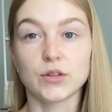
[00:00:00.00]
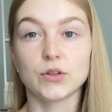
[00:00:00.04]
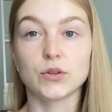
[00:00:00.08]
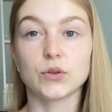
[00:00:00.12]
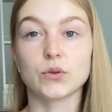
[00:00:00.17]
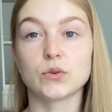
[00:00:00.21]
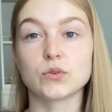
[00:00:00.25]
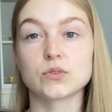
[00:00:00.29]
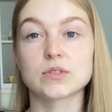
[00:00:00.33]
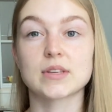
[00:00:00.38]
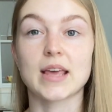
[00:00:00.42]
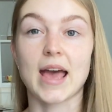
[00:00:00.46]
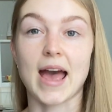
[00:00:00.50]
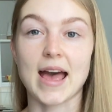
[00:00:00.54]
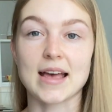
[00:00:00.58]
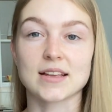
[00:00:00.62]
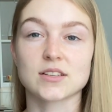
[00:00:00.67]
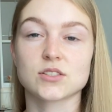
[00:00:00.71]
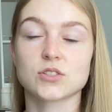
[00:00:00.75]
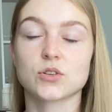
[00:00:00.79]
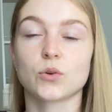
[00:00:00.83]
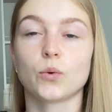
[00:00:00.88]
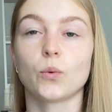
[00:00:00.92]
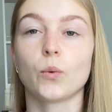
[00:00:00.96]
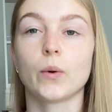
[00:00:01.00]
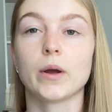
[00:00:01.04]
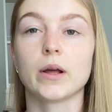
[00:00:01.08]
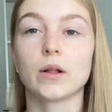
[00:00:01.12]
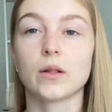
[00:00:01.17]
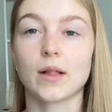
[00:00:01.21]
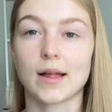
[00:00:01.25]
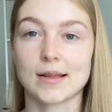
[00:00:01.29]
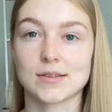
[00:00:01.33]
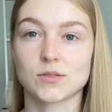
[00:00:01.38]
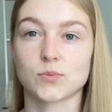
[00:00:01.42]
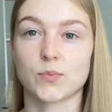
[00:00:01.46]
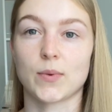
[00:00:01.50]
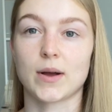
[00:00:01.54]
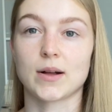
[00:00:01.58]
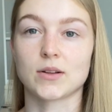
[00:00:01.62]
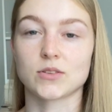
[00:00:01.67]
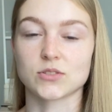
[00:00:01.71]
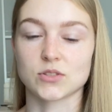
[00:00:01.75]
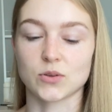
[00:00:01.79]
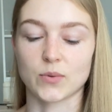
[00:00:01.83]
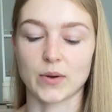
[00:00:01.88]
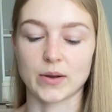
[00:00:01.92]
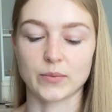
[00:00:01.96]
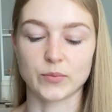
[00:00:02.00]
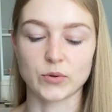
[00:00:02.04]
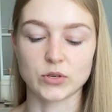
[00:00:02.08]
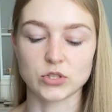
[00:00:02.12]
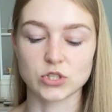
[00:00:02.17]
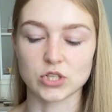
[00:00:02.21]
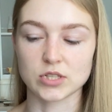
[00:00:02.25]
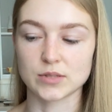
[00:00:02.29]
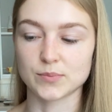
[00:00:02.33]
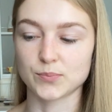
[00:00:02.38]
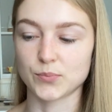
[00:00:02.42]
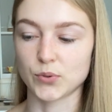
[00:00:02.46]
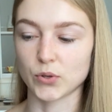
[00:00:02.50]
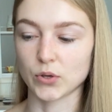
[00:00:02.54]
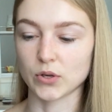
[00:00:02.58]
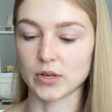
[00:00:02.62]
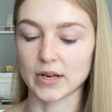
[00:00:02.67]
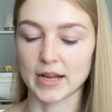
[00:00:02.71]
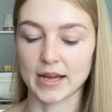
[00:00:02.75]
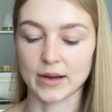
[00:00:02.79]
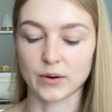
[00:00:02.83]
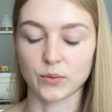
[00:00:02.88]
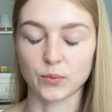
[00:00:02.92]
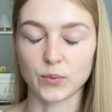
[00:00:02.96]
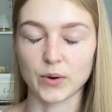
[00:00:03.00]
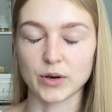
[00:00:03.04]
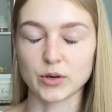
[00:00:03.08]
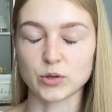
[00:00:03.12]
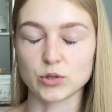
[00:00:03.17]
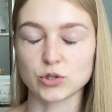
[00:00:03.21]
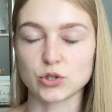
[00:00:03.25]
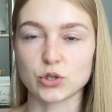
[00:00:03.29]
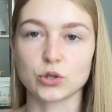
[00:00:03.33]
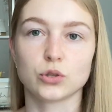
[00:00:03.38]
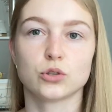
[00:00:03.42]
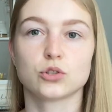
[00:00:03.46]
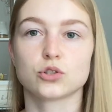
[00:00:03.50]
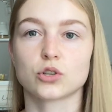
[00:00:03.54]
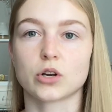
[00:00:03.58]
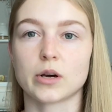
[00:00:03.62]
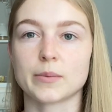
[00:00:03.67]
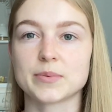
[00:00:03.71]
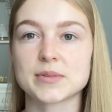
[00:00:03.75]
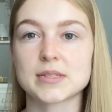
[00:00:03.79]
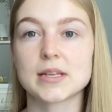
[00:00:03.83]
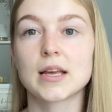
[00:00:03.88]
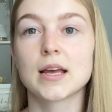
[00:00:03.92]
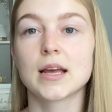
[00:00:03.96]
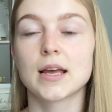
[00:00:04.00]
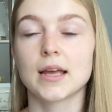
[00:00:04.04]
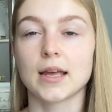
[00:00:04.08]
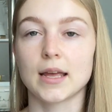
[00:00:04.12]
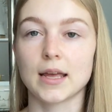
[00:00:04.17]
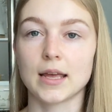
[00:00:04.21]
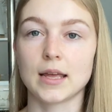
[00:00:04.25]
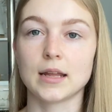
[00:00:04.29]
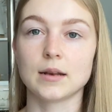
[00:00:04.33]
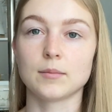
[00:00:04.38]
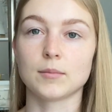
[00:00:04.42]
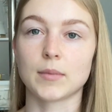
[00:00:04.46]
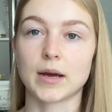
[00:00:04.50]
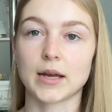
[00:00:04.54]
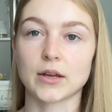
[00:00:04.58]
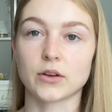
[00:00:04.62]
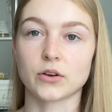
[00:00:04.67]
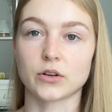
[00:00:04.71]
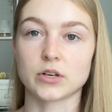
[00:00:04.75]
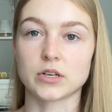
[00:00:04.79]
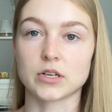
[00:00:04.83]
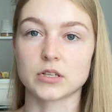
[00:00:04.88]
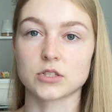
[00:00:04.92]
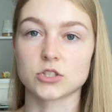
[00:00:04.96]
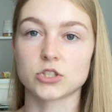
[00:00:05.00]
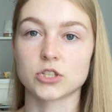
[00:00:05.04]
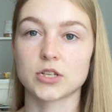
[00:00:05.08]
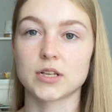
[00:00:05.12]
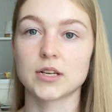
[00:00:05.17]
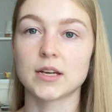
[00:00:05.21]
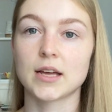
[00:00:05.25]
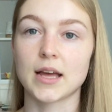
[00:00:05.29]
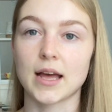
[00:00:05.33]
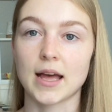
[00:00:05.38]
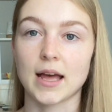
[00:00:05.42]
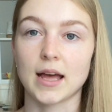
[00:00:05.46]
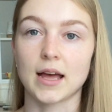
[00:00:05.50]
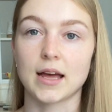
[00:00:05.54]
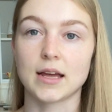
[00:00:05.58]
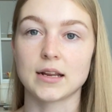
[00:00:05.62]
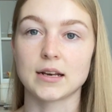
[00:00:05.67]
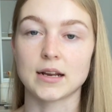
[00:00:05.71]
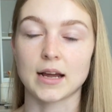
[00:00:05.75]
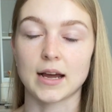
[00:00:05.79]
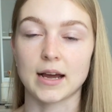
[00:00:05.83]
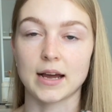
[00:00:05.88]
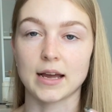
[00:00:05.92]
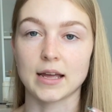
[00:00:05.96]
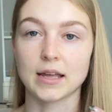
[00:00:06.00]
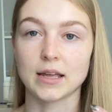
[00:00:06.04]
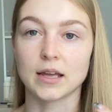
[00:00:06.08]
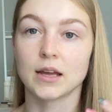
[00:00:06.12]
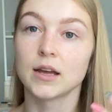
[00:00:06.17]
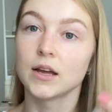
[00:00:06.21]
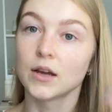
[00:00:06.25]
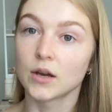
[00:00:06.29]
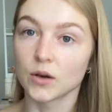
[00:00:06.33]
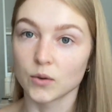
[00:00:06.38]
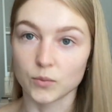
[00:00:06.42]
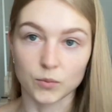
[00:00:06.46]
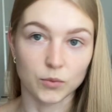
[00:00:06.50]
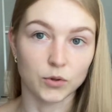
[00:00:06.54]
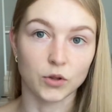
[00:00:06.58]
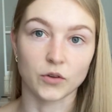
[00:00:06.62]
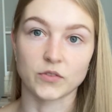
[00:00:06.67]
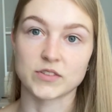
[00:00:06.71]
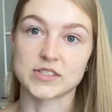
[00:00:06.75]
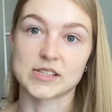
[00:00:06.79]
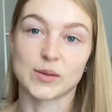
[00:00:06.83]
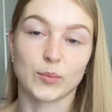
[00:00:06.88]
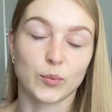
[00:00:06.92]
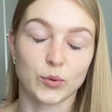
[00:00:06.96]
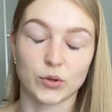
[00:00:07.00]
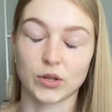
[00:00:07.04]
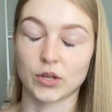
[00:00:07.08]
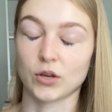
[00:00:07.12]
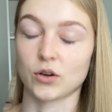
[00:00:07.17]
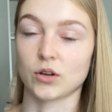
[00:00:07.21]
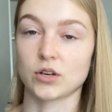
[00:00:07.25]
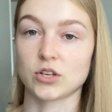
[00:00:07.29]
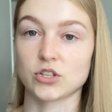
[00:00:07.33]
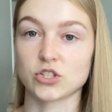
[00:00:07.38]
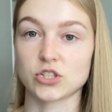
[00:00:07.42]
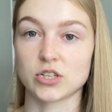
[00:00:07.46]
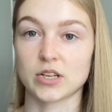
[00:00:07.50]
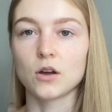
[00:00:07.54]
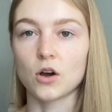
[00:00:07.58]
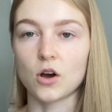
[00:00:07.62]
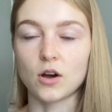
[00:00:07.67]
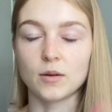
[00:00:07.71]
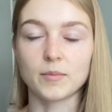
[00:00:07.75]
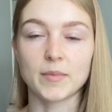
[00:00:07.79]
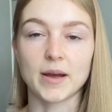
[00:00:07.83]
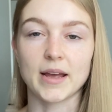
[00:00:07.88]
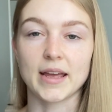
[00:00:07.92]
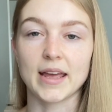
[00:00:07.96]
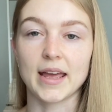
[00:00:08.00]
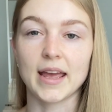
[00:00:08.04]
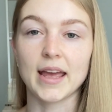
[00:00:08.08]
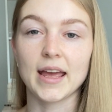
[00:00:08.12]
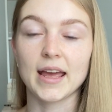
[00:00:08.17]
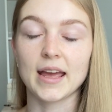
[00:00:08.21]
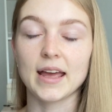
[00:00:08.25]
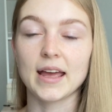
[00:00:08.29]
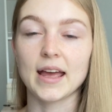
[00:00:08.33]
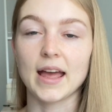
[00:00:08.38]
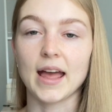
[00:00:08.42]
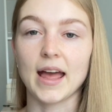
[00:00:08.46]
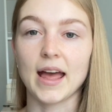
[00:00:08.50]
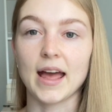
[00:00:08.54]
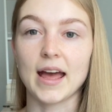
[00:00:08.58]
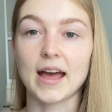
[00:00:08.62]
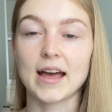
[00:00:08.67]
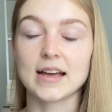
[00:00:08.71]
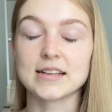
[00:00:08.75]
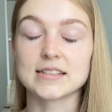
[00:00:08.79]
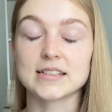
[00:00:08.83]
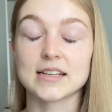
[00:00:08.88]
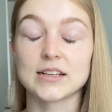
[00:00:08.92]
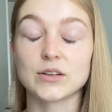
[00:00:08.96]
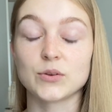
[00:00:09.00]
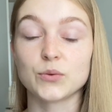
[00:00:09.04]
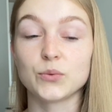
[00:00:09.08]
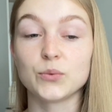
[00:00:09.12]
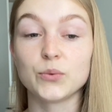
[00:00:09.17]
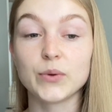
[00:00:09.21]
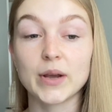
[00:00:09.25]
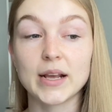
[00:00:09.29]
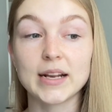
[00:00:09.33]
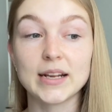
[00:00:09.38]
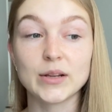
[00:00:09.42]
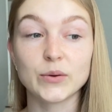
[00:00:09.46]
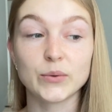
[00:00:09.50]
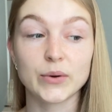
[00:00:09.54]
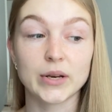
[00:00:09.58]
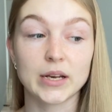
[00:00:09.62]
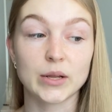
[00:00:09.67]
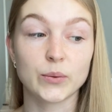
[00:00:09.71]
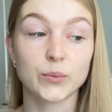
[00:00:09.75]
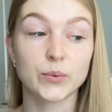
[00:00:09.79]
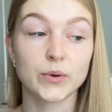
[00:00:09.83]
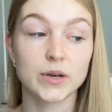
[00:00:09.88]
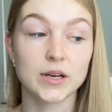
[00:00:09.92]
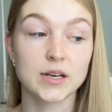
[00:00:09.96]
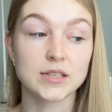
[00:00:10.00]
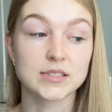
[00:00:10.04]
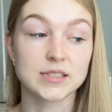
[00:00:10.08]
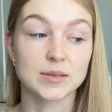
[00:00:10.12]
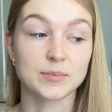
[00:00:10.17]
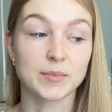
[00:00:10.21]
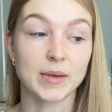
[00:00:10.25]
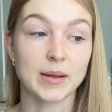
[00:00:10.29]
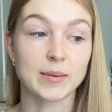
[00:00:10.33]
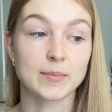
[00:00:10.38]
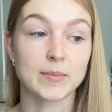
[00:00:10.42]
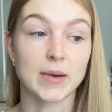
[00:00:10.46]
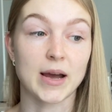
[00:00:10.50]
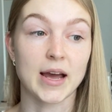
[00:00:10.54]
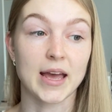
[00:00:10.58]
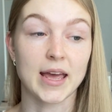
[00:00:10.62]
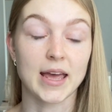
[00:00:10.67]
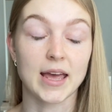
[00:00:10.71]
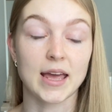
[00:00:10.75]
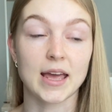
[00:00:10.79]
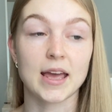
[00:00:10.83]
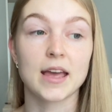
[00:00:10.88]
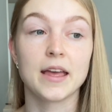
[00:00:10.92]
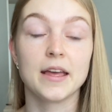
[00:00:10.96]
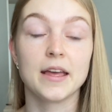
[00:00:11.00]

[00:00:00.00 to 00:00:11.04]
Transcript: use castor oil as well, so I would just put like 1 or 2 drops in my conditioner, and I will obviously put the conditioner on my hair, and it really worked. It made my hair